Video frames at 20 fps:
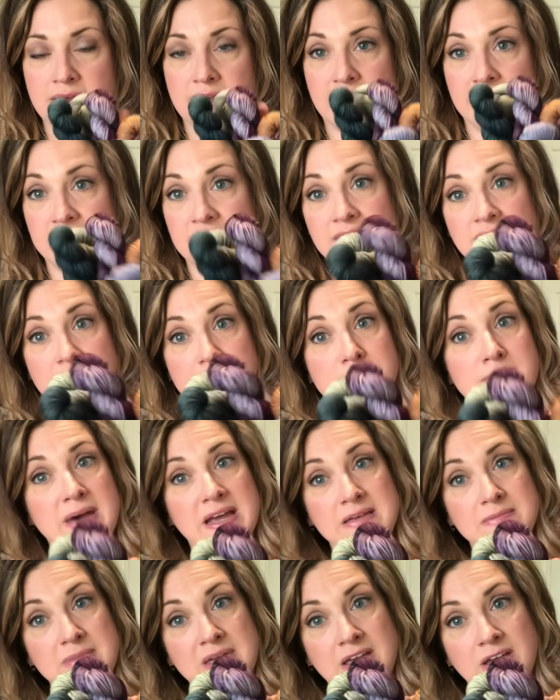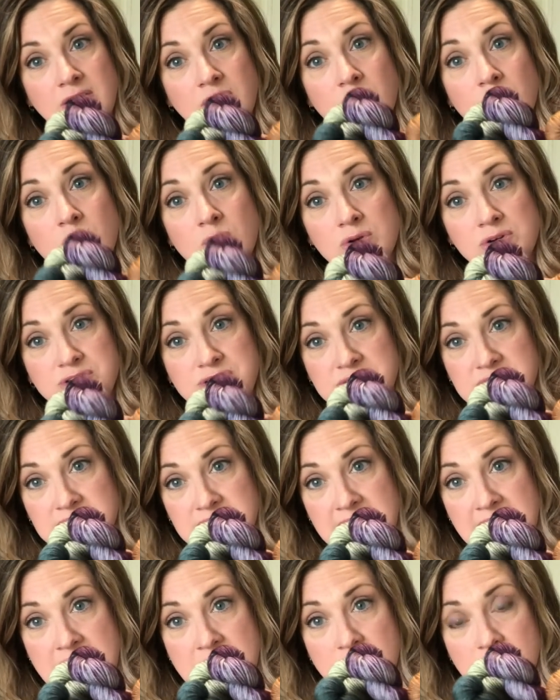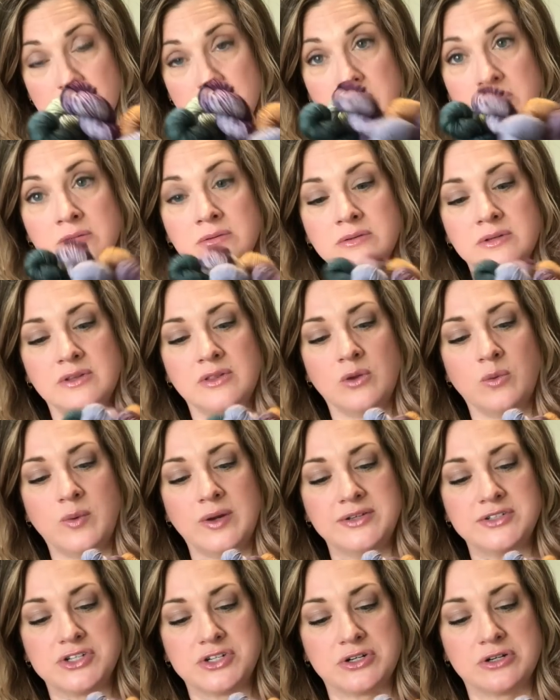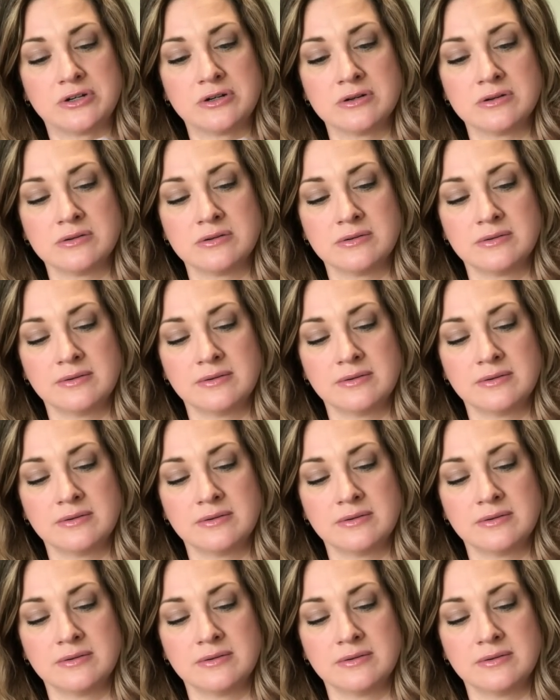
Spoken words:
I think they might make a gorgeous cowl in the winter.